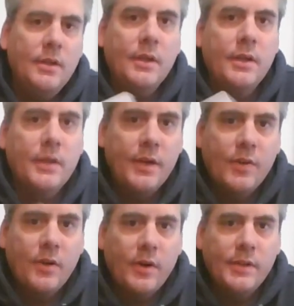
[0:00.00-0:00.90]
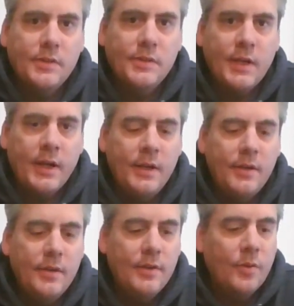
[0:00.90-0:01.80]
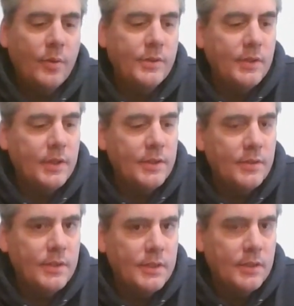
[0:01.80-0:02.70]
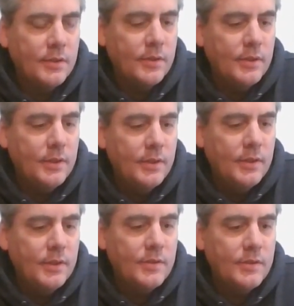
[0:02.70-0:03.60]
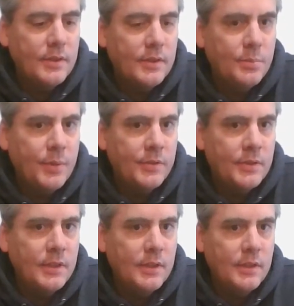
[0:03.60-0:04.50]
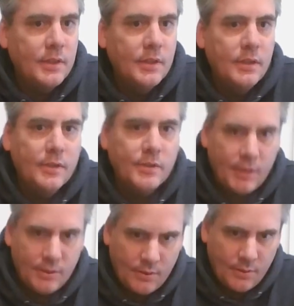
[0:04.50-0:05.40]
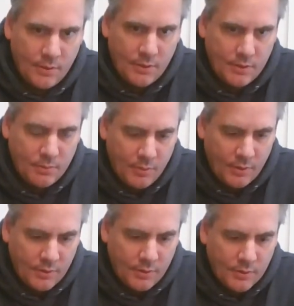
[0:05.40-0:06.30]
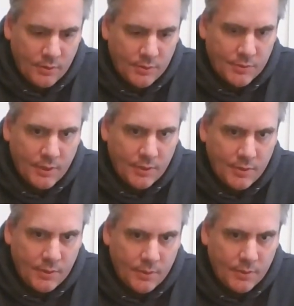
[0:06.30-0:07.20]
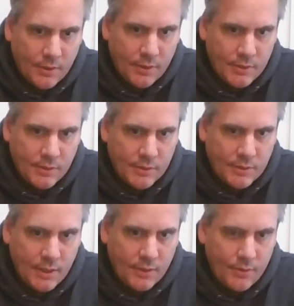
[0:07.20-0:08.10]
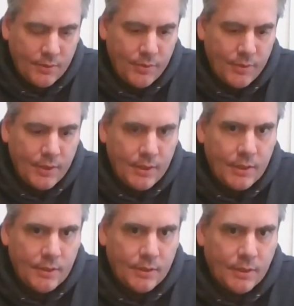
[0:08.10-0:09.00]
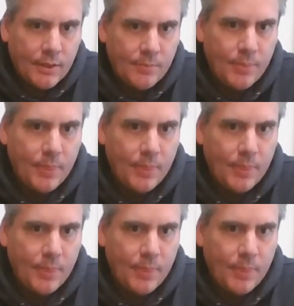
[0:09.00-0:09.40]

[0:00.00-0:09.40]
You're going to have the card signed, and of course you're going to do the tilt. This is exposing it. Looks like it's going into the middle. You do a little subtlety where a card juts out. Okay.